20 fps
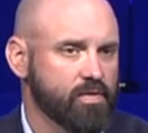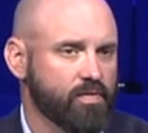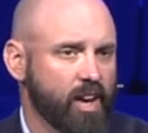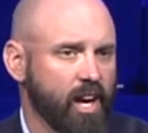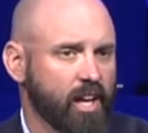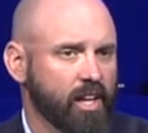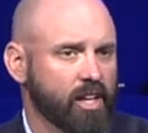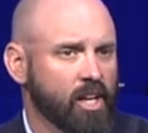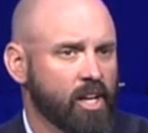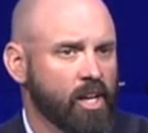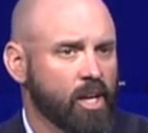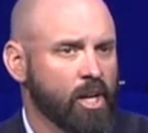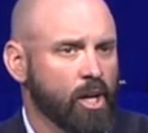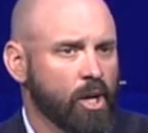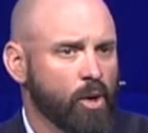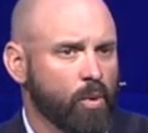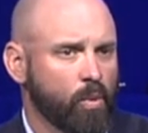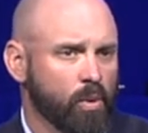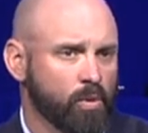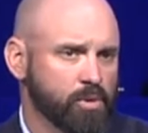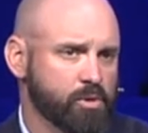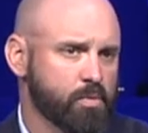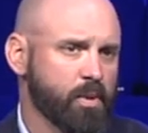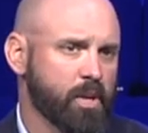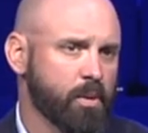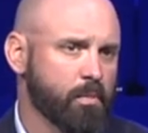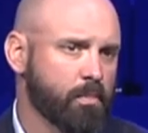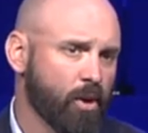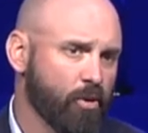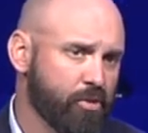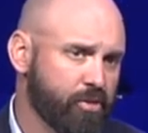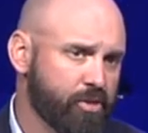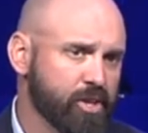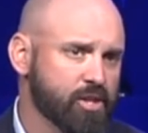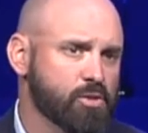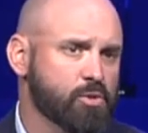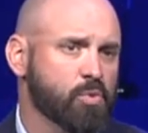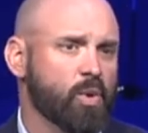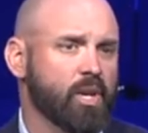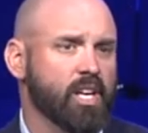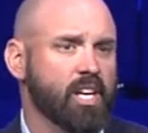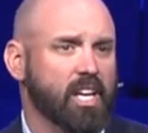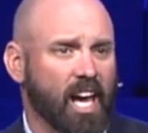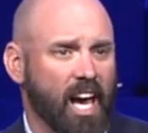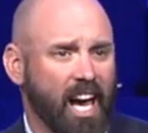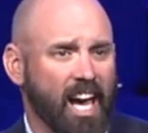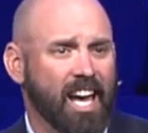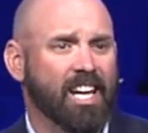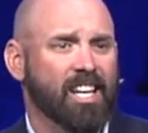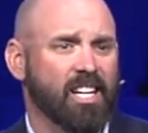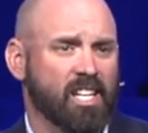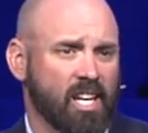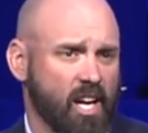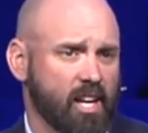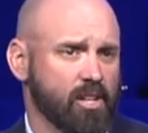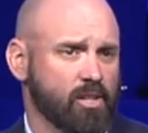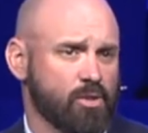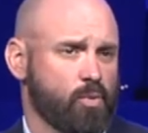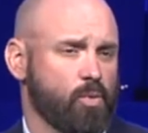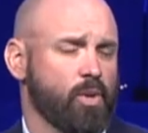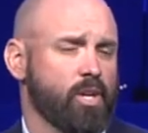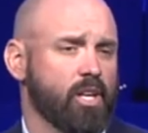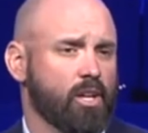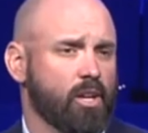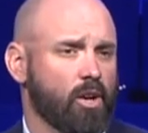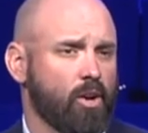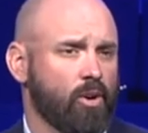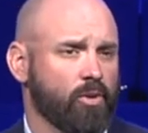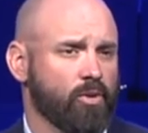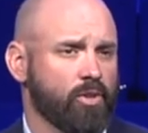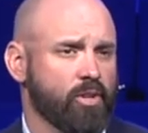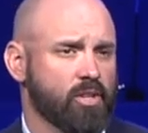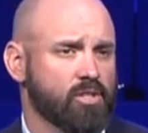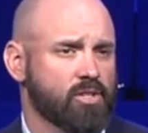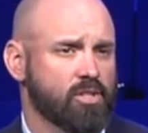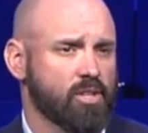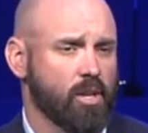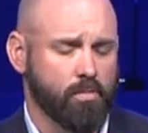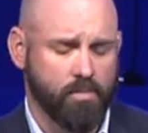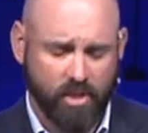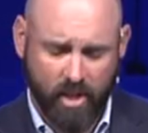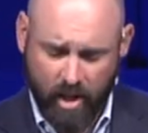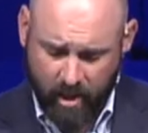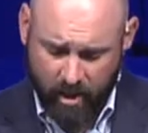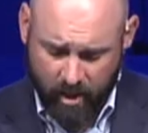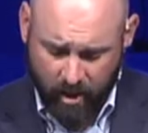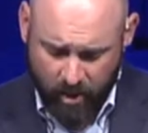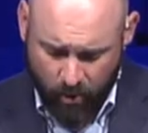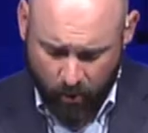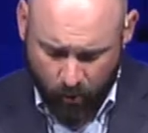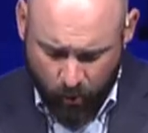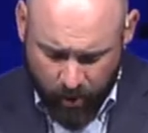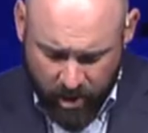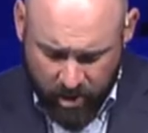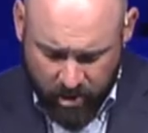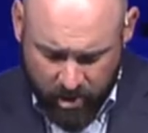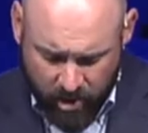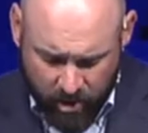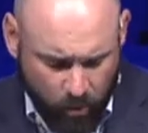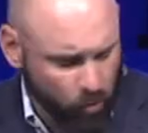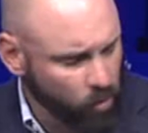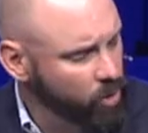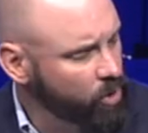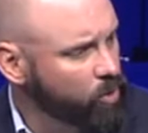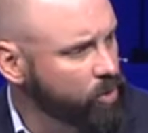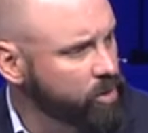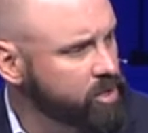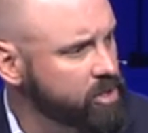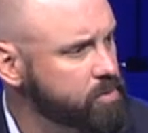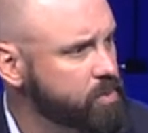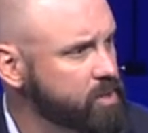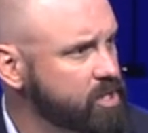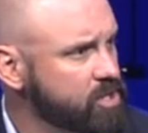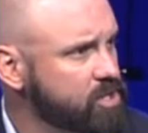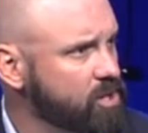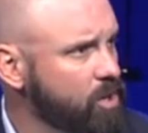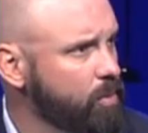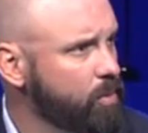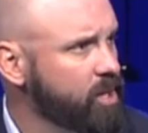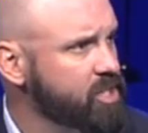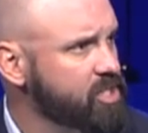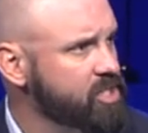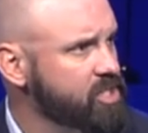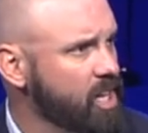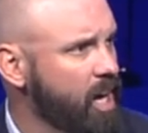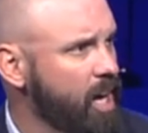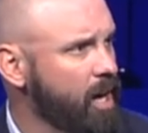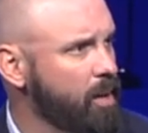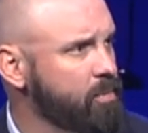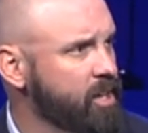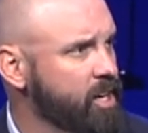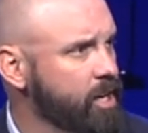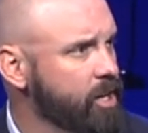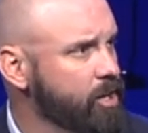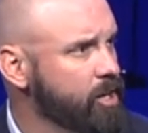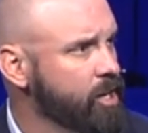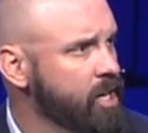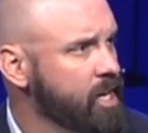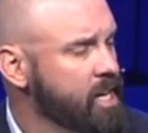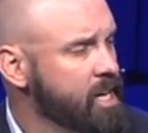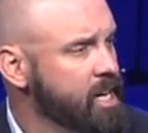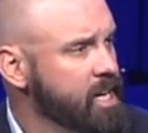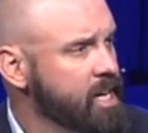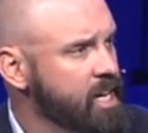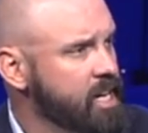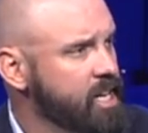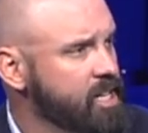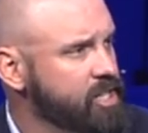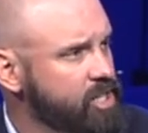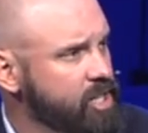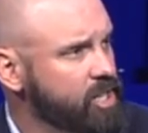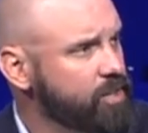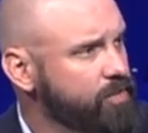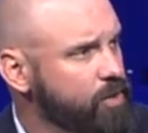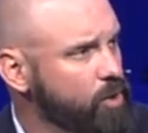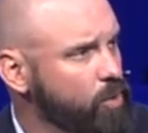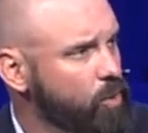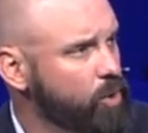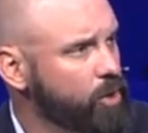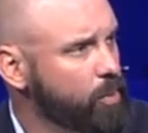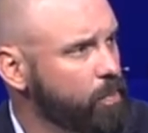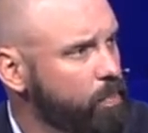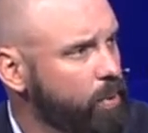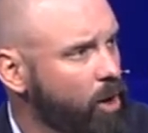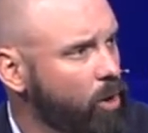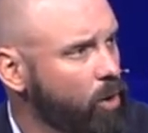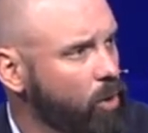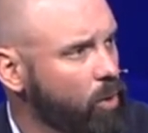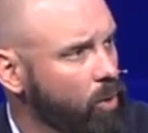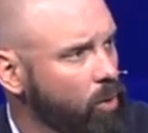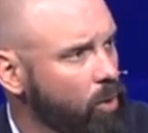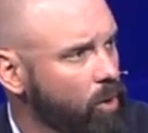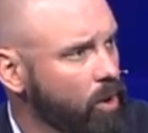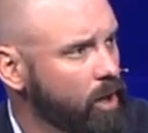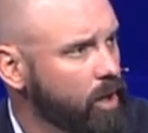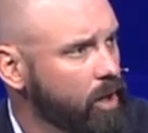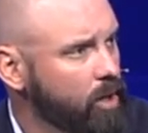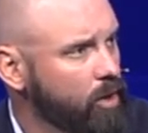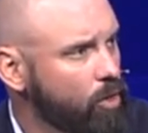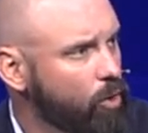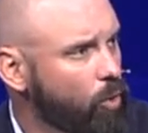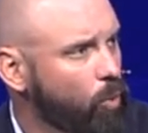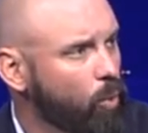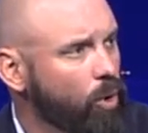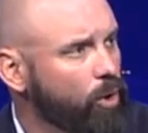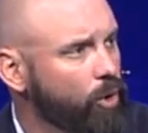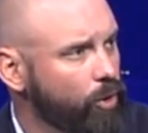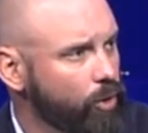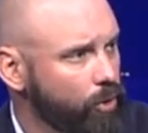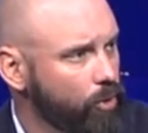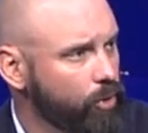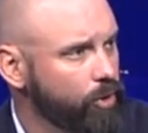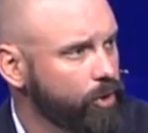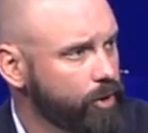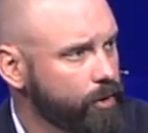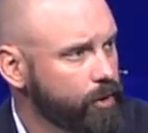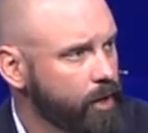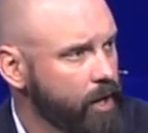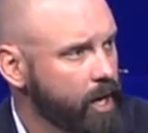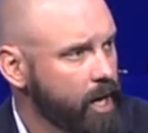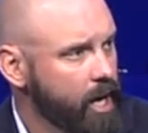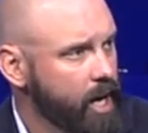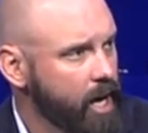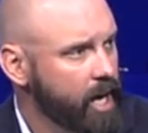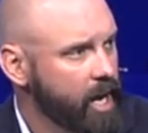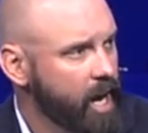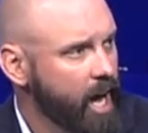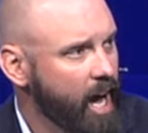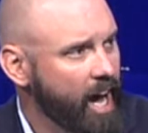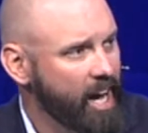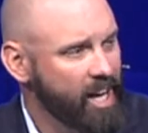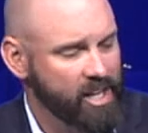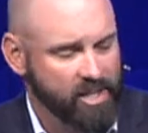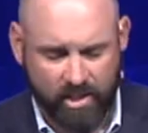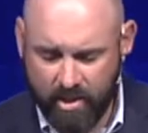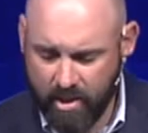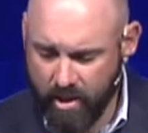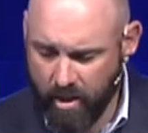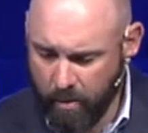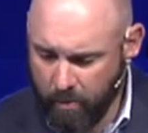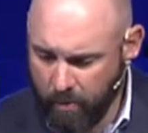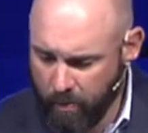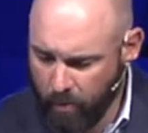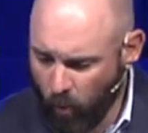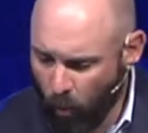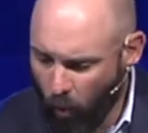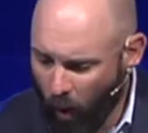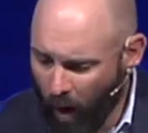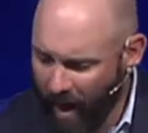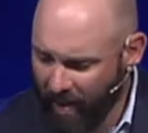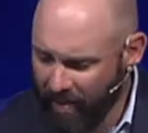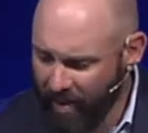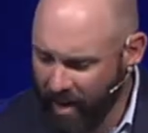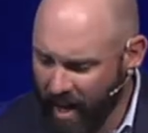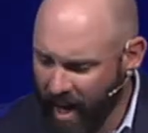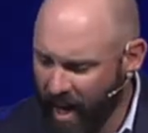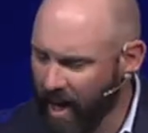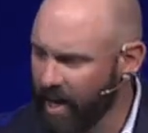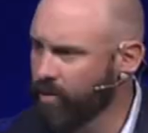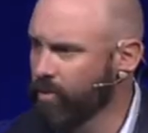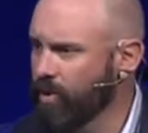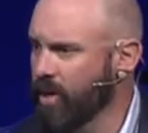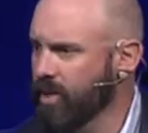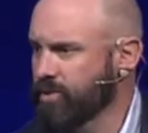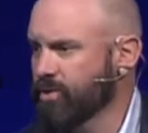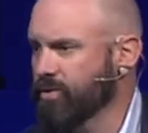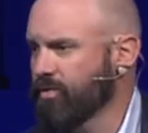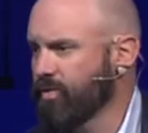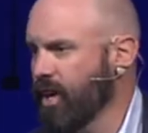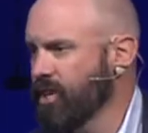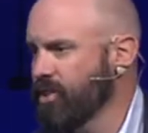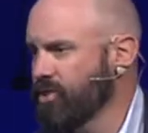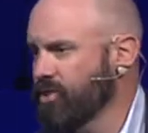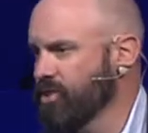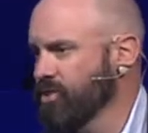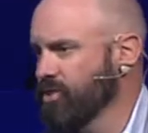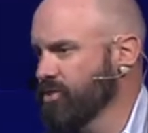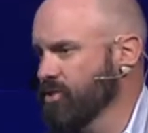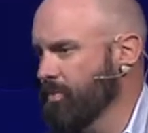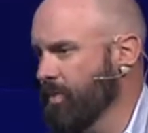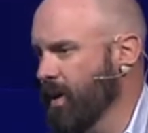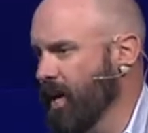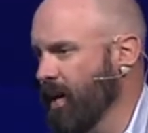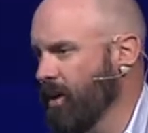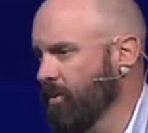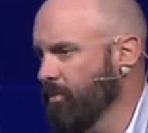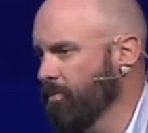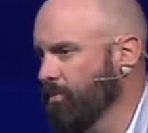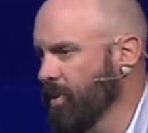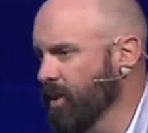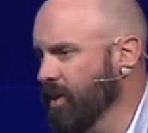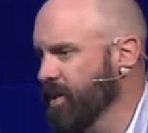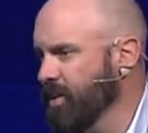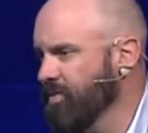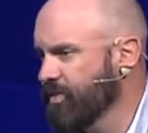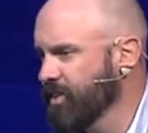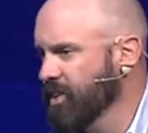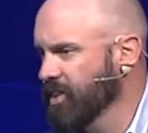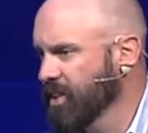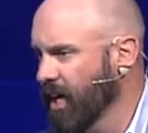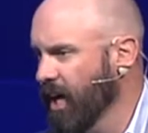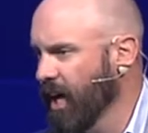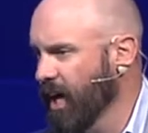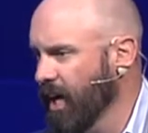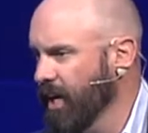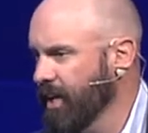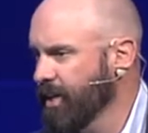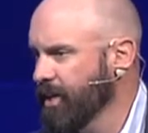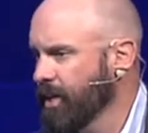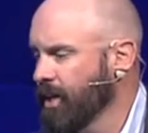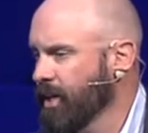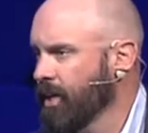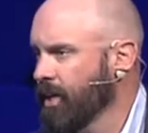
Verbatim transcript: In fact, we will spend both this week and next week on this subject. And the reason that we're going to spend so much time there is that if you were to poll the world and ask them why they had reservations about belief in God,